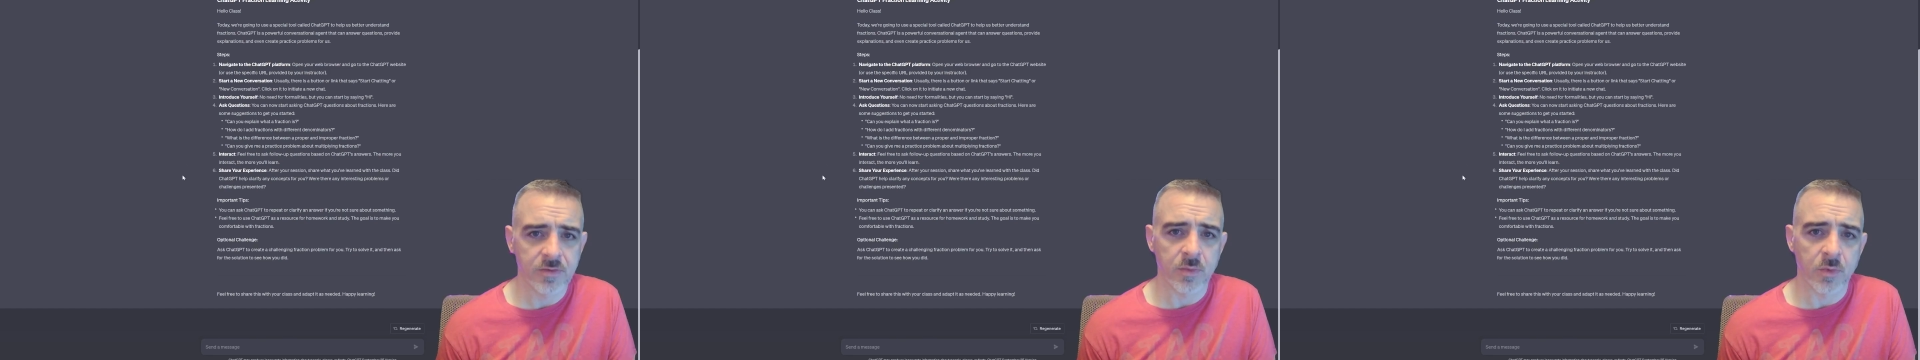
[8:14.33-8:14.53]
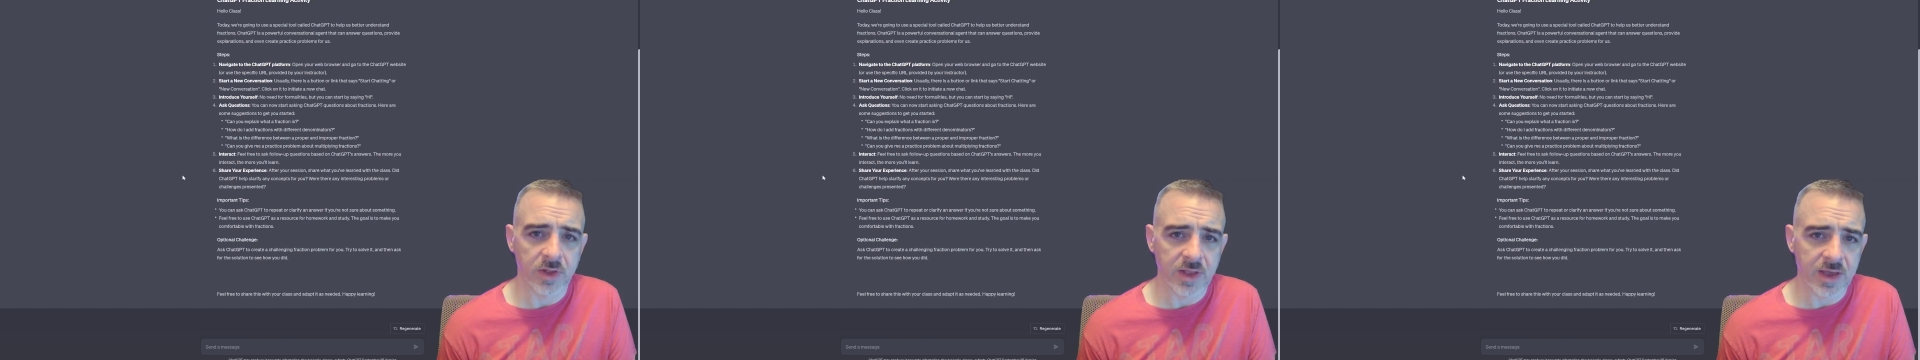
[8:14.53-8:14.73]

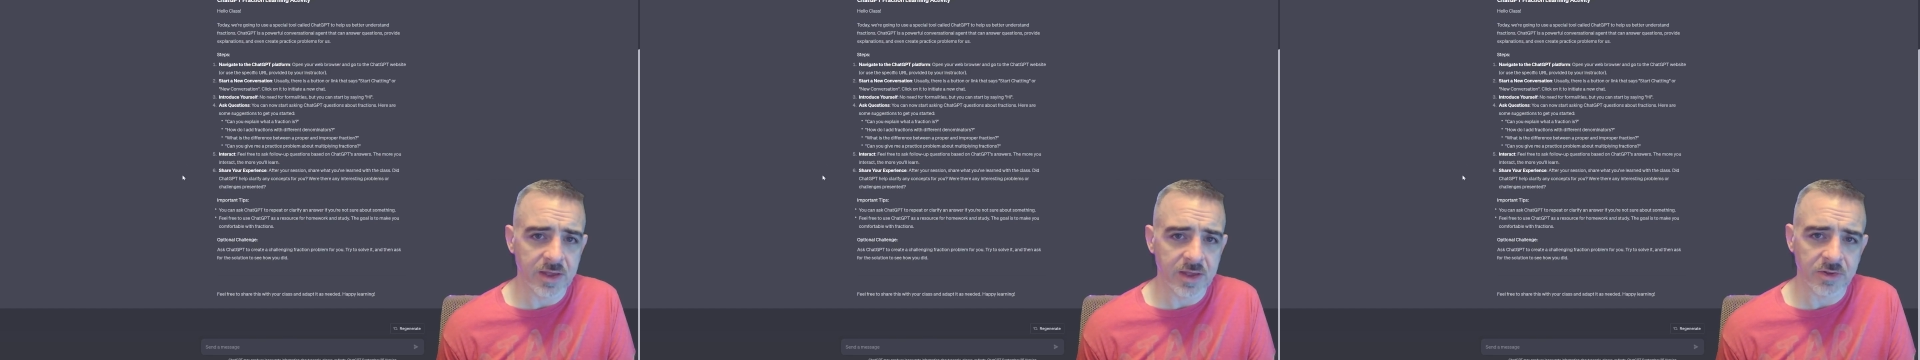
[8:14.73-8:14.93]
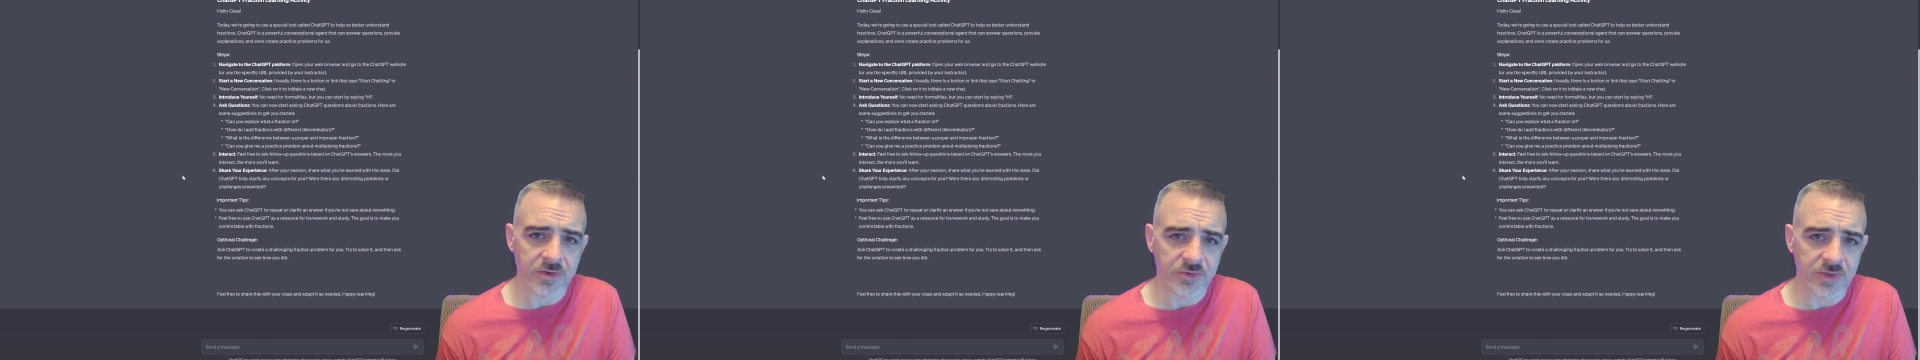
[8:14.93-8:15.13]
From what
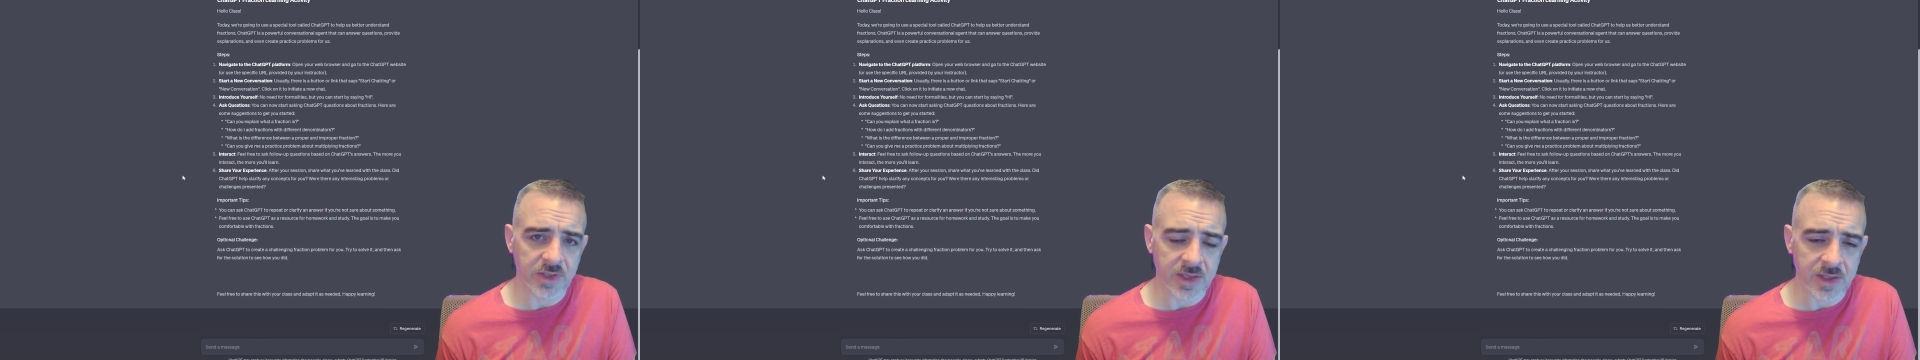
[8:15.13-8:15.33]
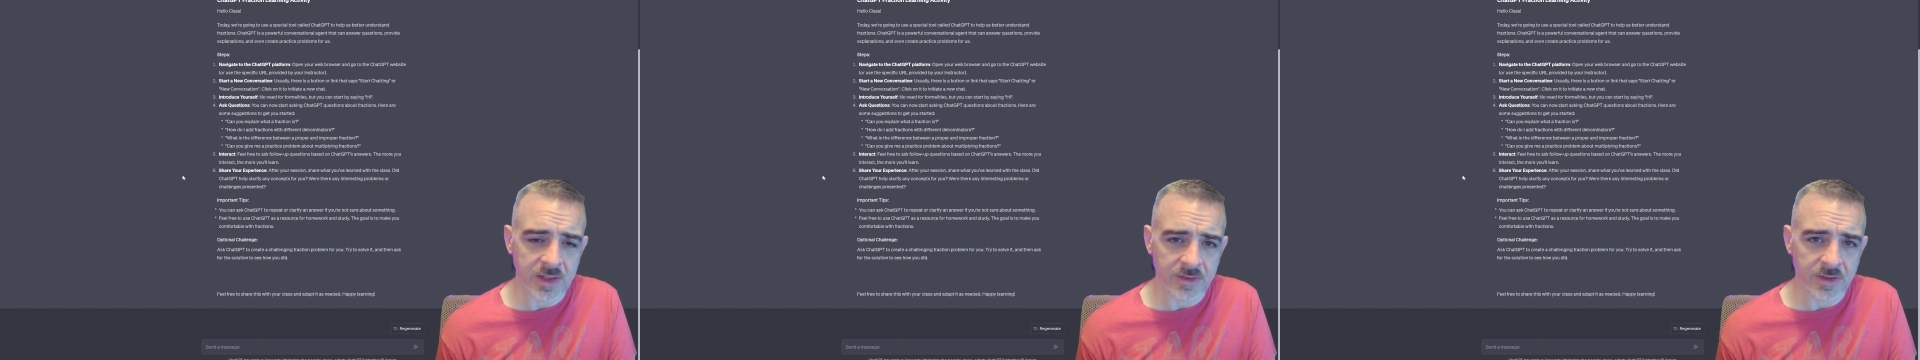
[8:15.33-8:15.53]
I
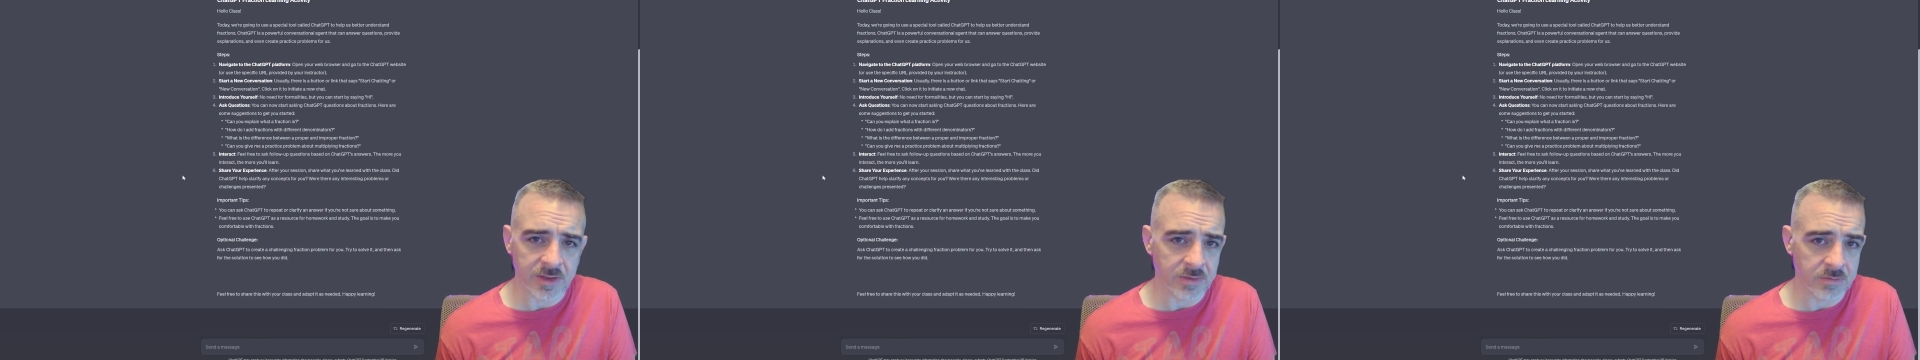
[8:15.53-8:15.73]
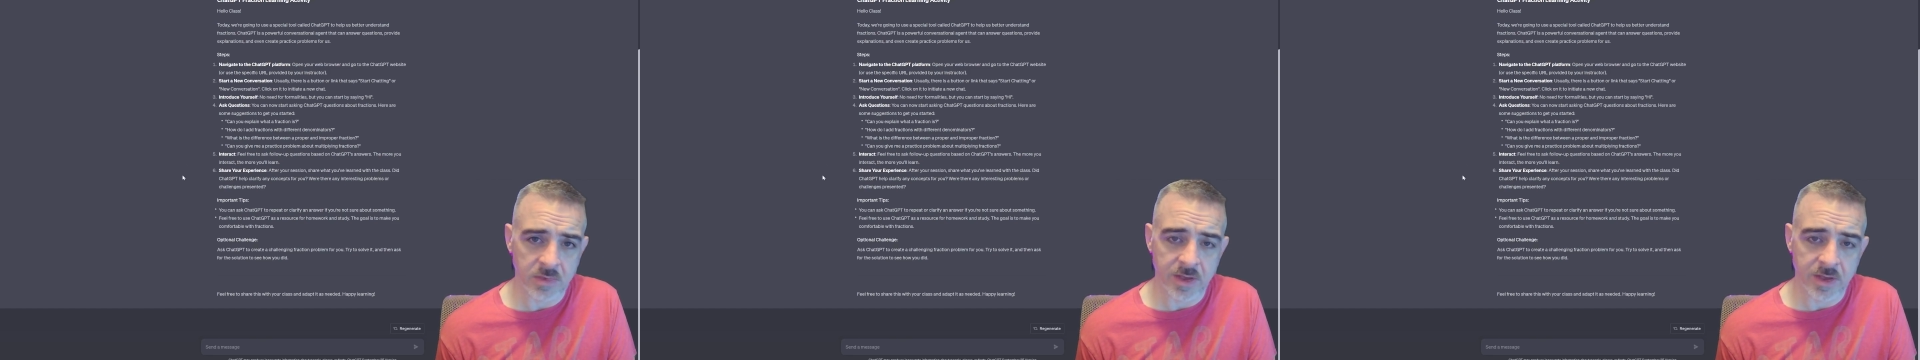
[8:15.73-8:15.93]
understand, and